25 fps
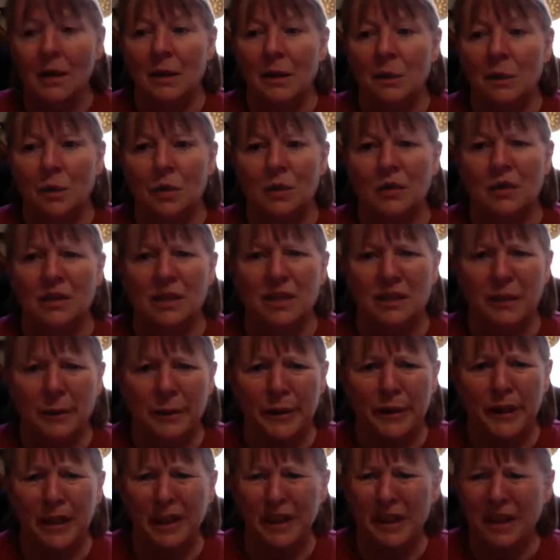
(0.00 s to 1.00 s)
want to do
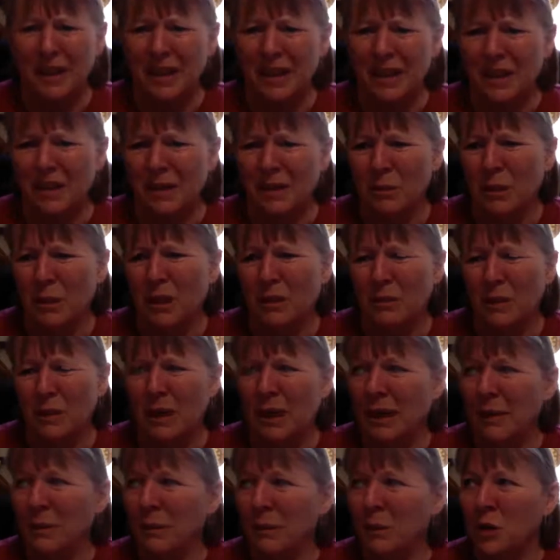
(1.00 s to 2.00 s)
it. I think when
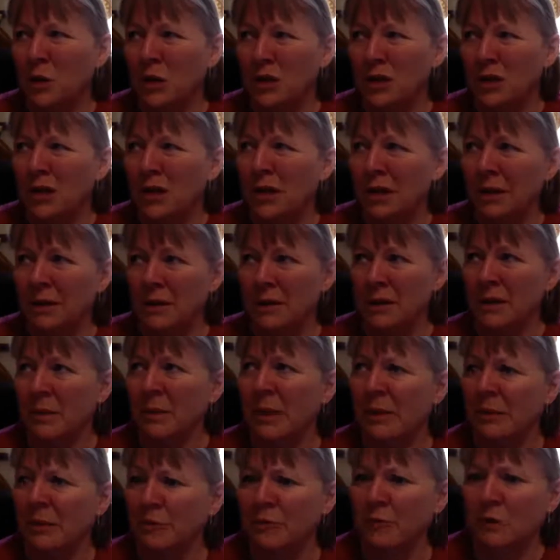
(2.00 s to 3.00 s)
I bought it, it was
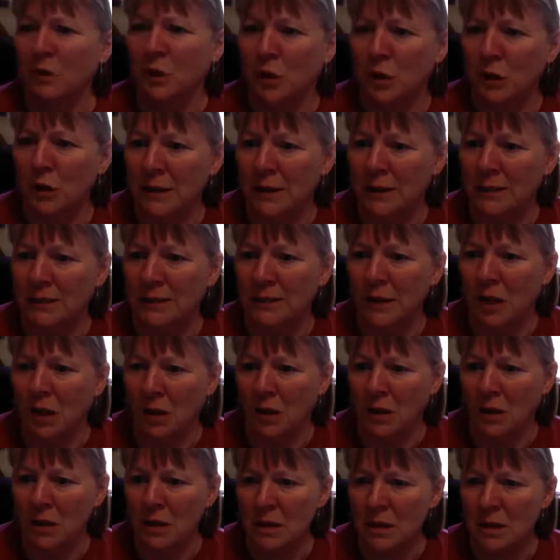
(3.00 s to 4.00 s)
about
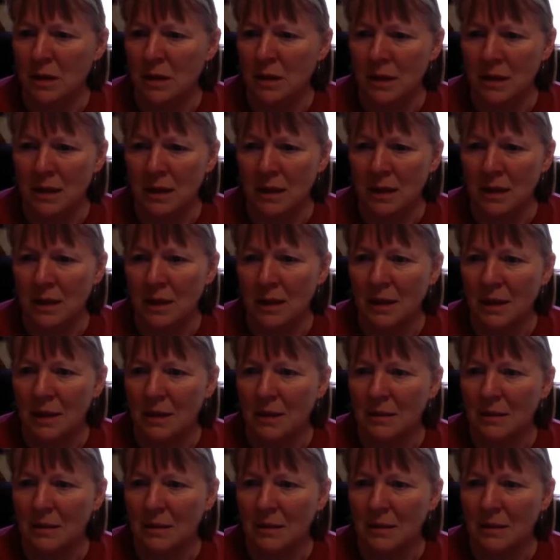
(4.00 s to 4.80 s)
$40, I think.